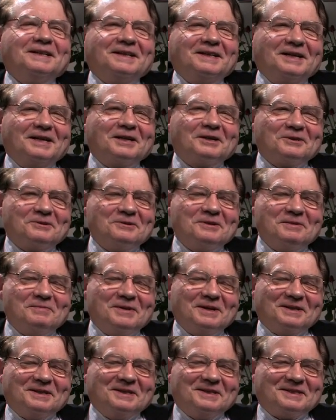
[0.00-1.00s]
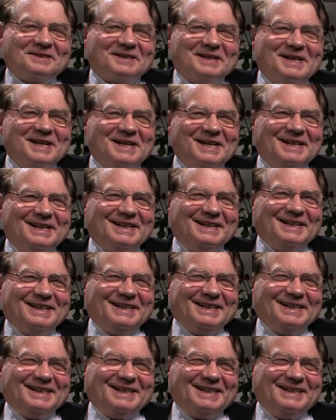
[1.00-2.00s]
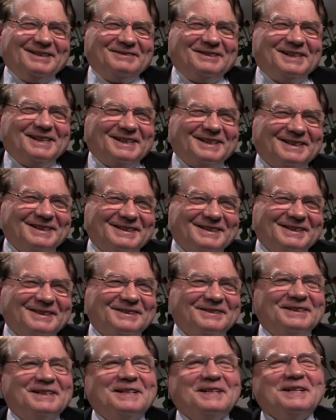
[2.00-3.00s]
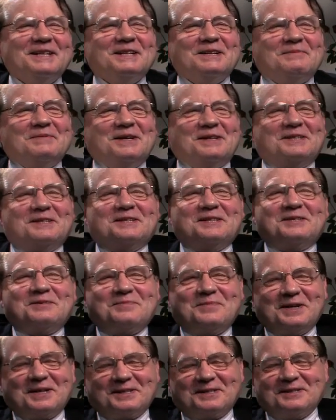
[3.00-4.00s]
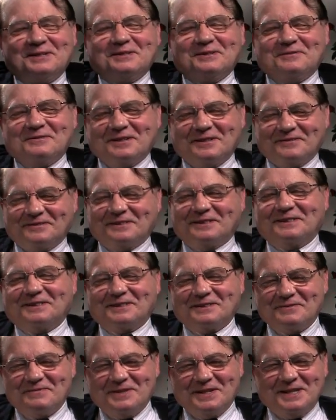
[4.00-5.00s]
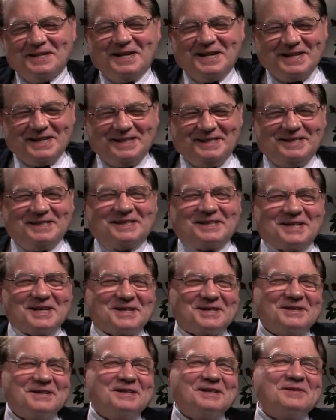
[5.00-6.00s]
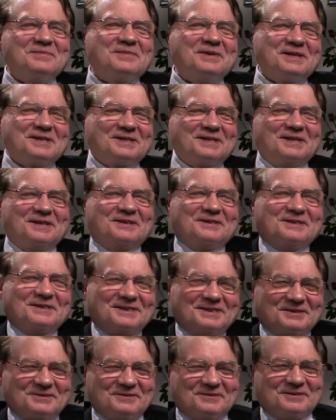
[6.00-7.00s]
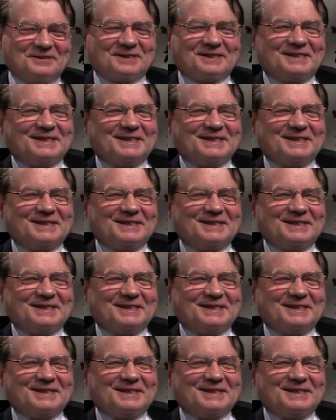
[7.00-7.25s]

argue about this. I will argue. But this is past, we have so many discussions in the past now. It's over.